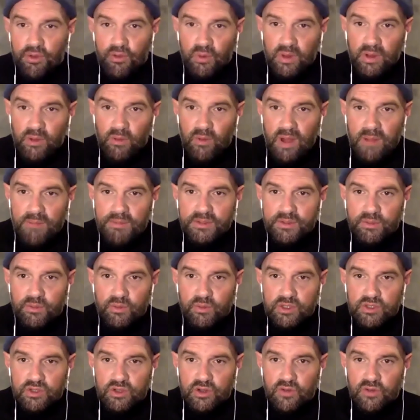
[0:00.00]
three reps in
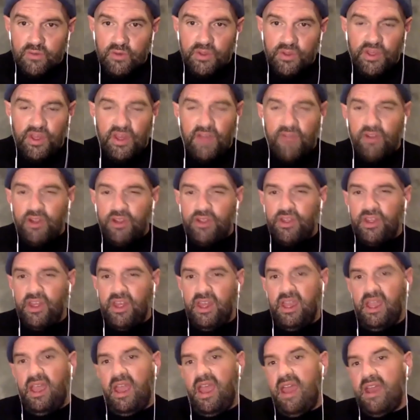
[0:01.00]
reserve with
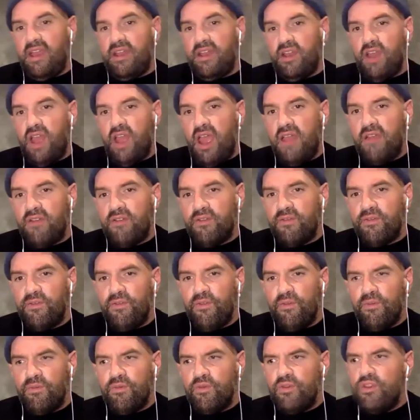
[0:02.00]
everything, and and
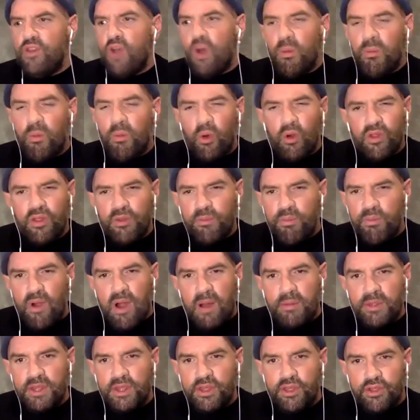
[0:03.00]
no more than
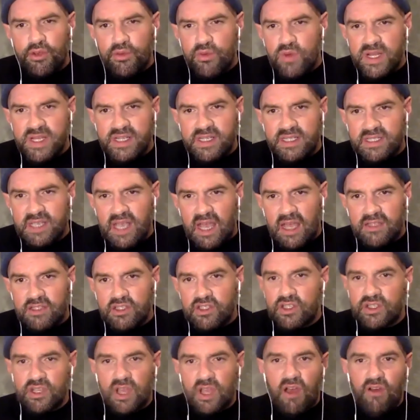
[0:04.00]
probably three
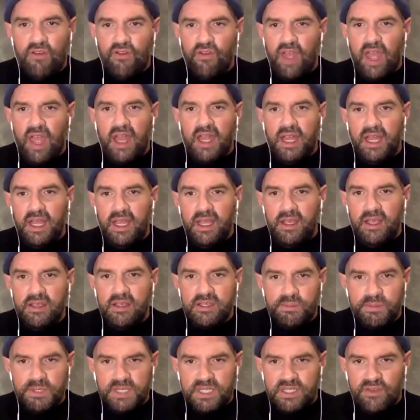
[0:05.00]
sets of any
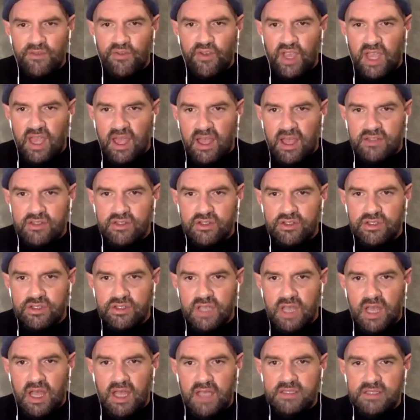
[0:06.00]
specific
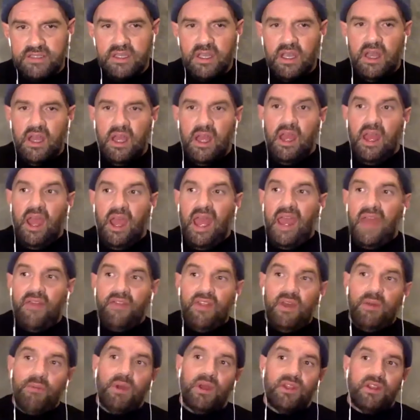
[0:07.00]
exercise.
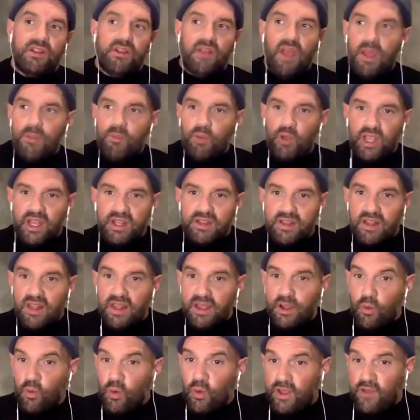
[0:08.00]
And then by the time we get to
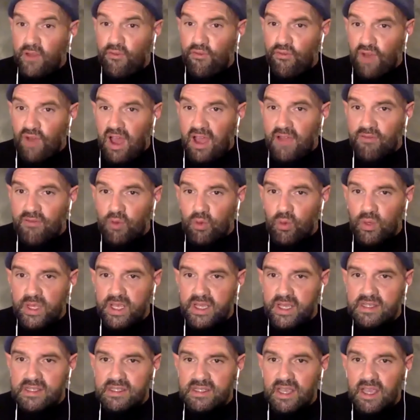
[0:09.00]
like week five or
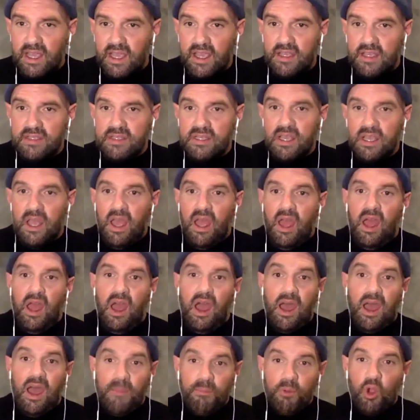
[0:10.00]
week six,
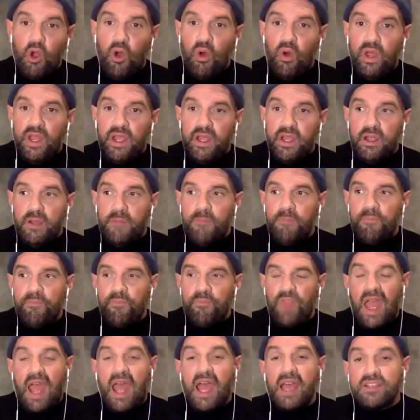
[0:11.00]
I'm going
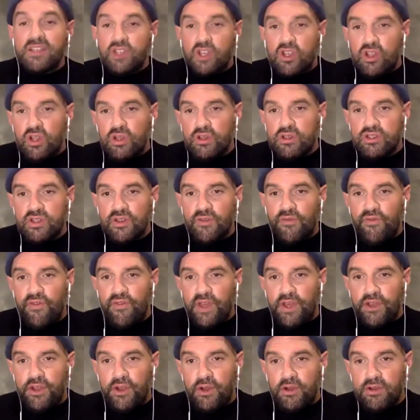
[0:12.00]
as close to
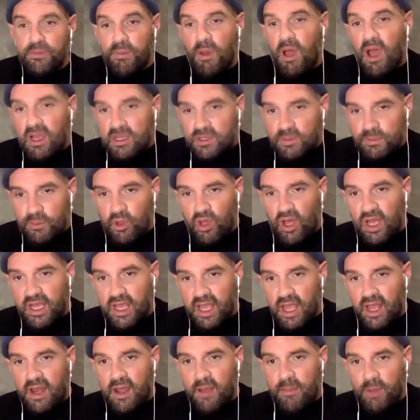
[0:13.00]
failure as possible.
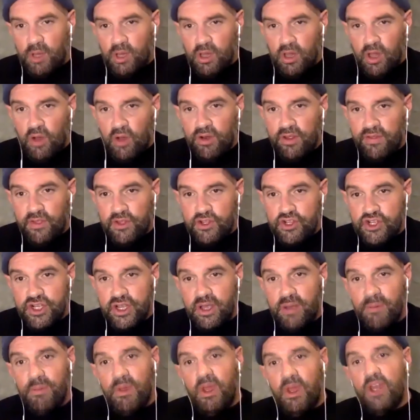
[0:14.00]
Again, I'm alone in the
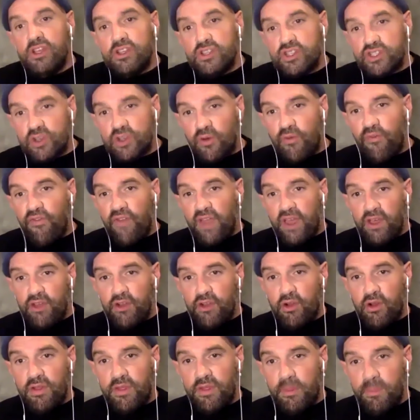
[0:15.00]
gym. So
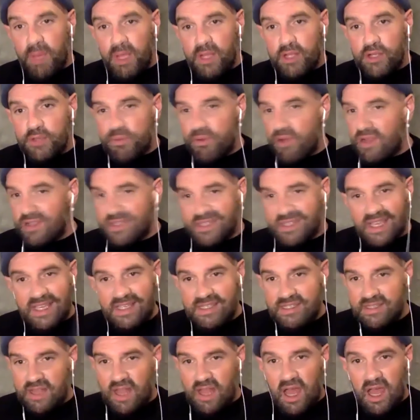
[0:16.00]
failure on the bench press
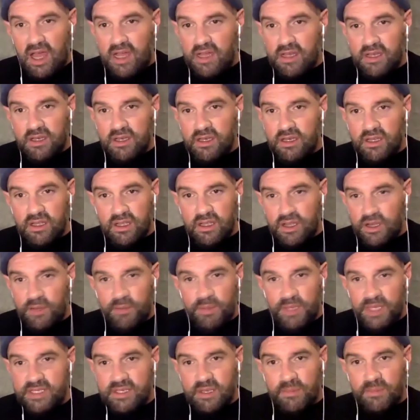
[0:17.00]
is not going
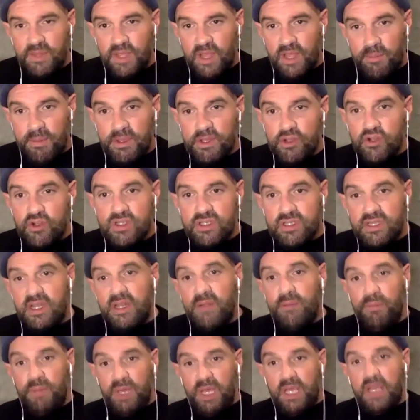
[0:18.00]
to be something I'm
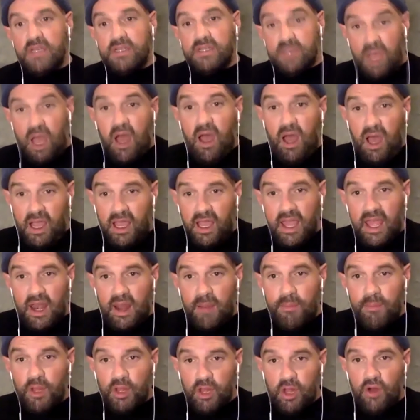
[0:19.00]
interested in because
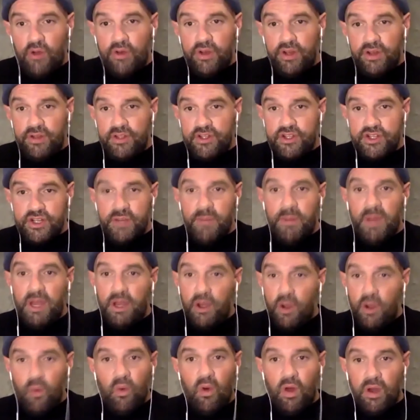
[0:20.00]
again, I'm alone in the gym.
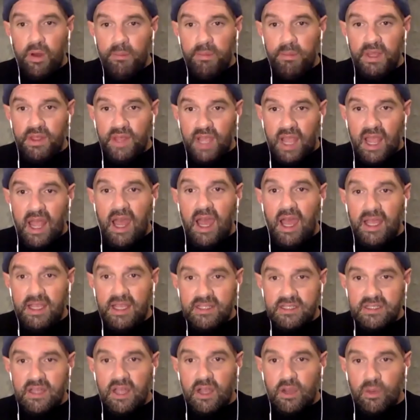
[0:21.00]
I don't want to be the guy
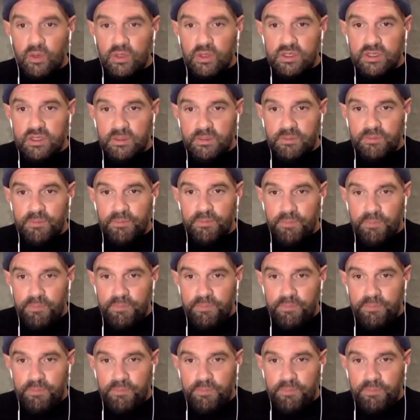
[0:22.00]
stuck with the